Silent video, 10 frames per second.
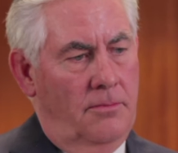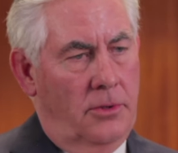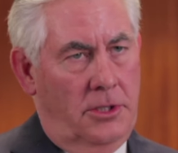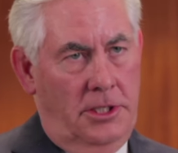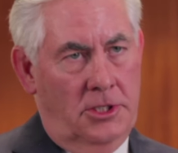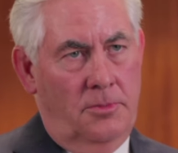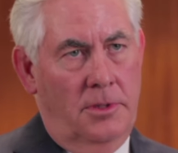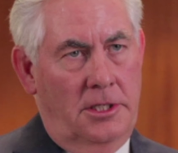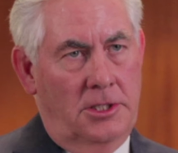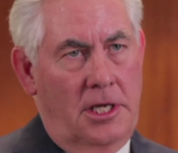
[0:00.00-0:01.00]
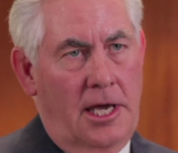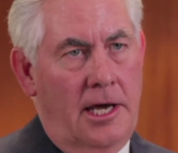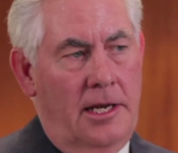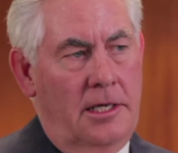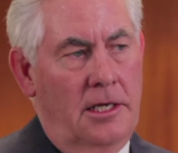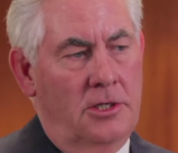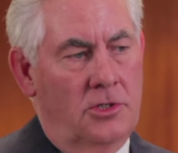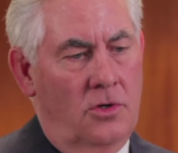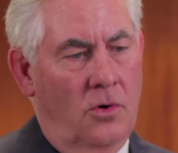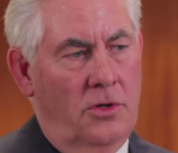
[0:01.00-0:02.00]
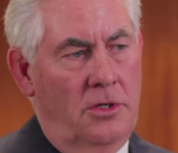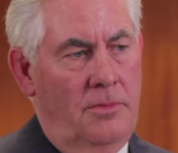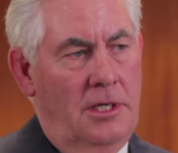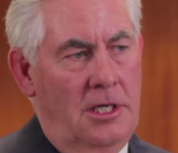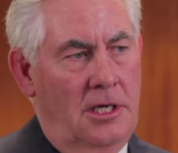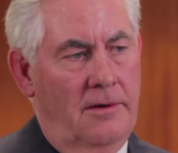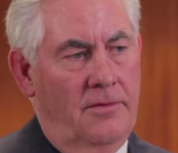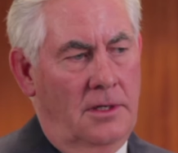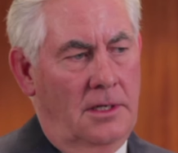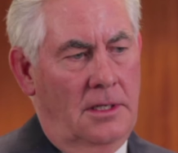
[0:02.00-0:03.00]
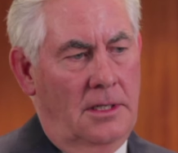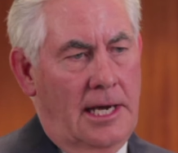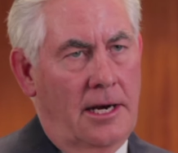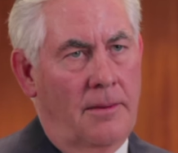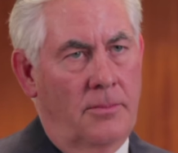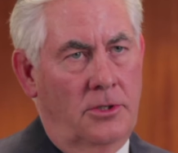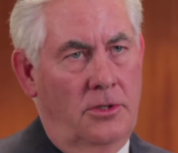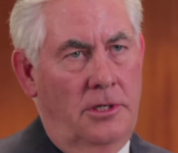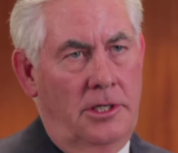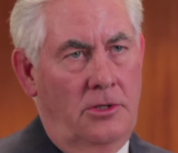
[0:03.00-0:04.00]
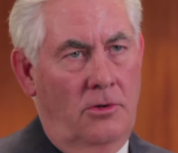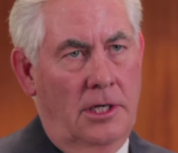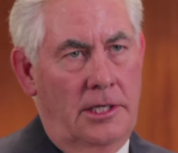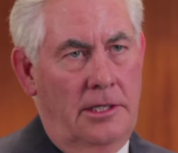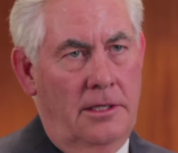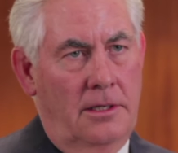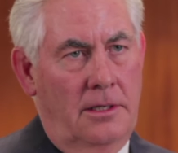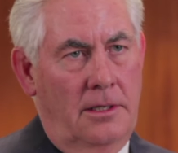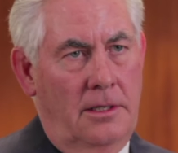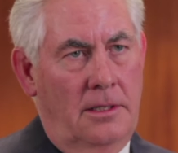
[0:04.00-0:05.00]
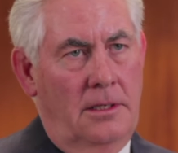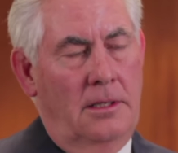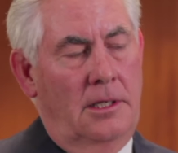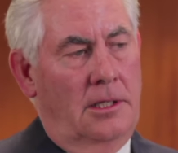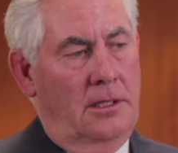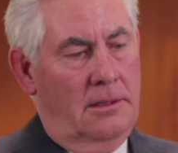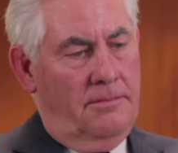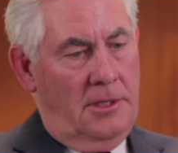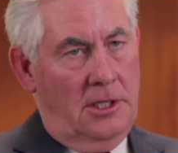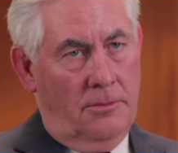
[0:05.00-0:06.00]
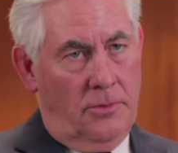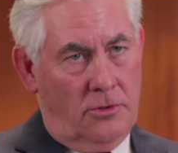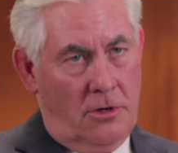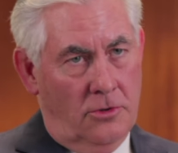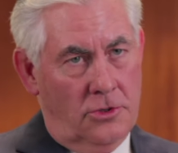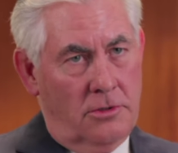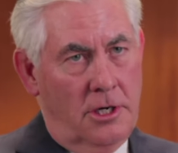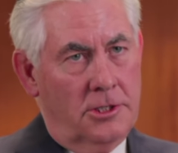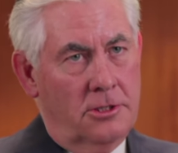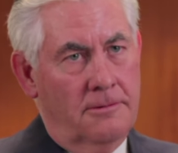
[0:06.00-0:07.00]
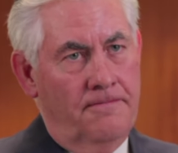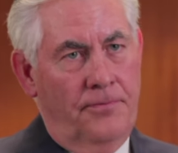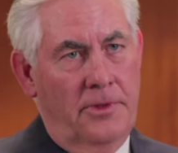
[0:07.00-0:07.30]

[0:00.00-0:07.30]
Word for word: participant in scouting is going to be given that opportunity to lead. In the, in the patrol structure,